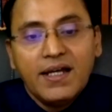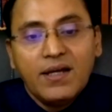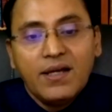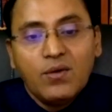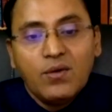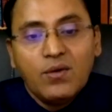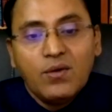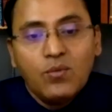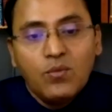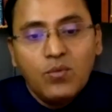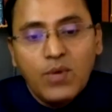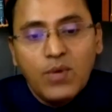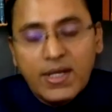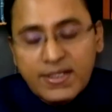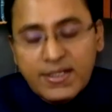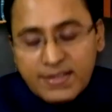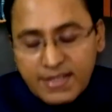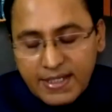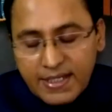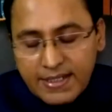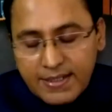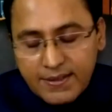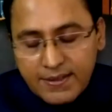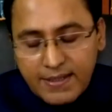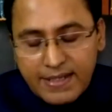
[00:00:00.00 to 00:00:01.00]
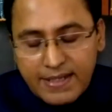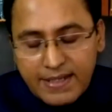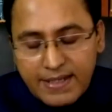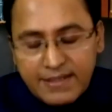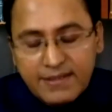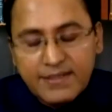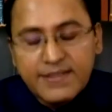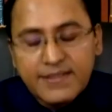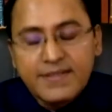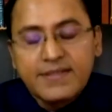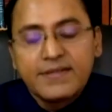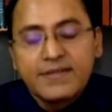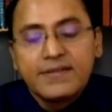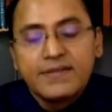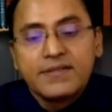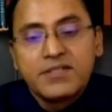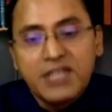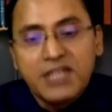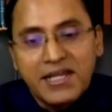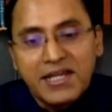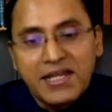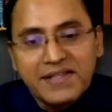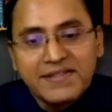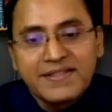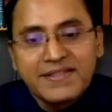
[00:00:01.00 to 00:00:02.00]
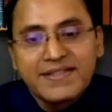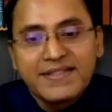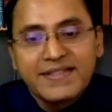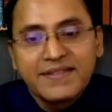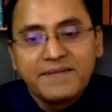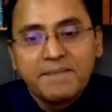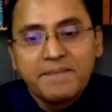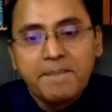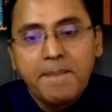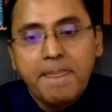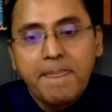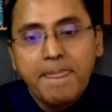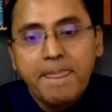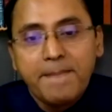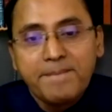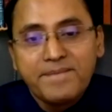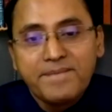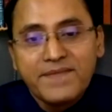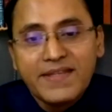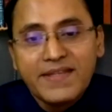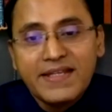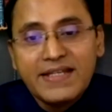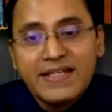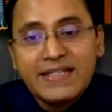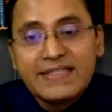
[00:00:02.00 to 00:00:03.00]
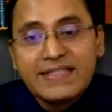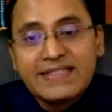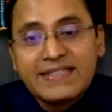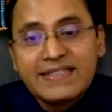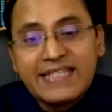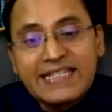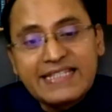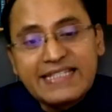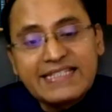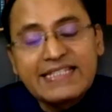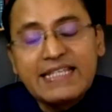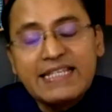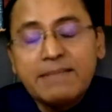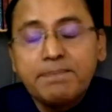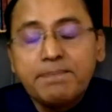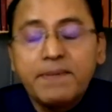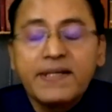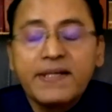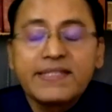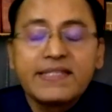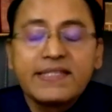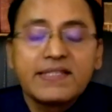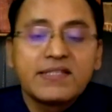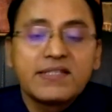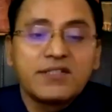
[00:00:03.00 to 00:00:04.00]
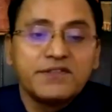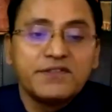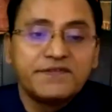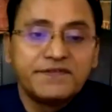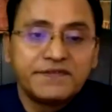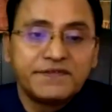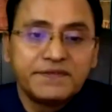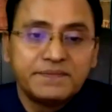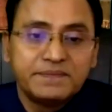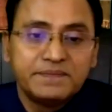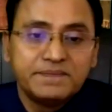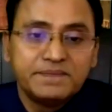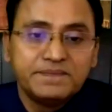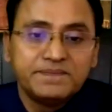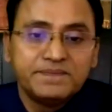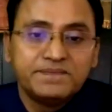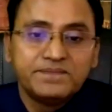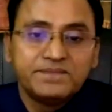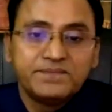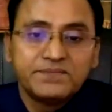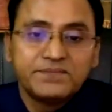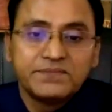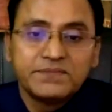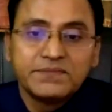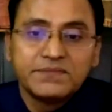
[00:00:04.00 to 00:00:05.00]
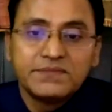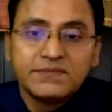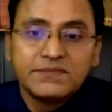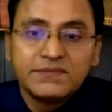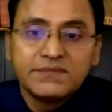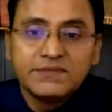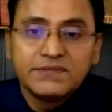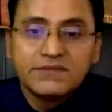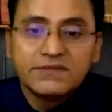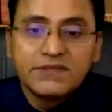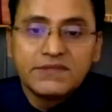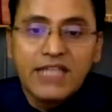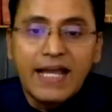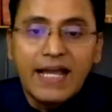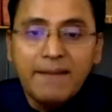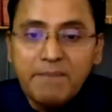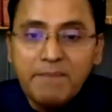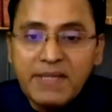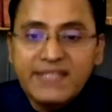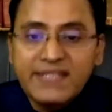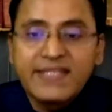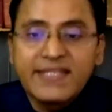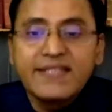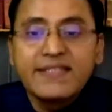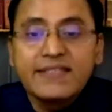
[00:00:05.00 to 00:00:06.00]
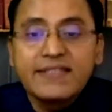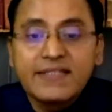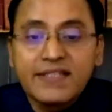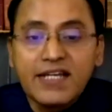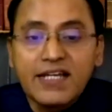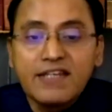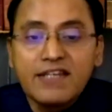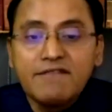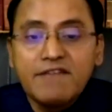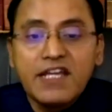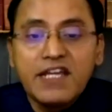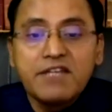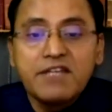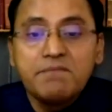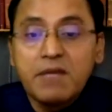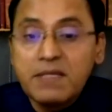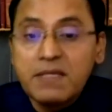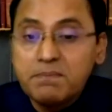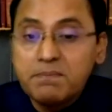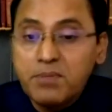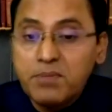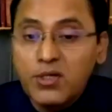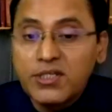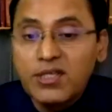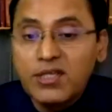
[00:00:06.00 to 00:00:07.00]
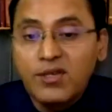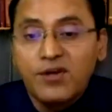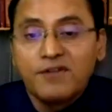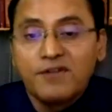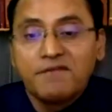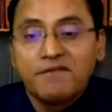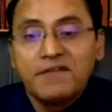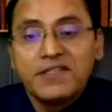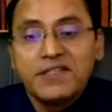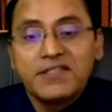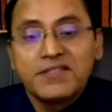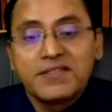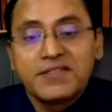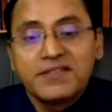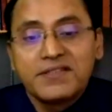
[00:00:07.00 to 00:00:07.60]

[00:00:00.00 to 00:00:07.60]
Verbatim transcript: One psychoanalyst tells 60% of a message is conveyed by body language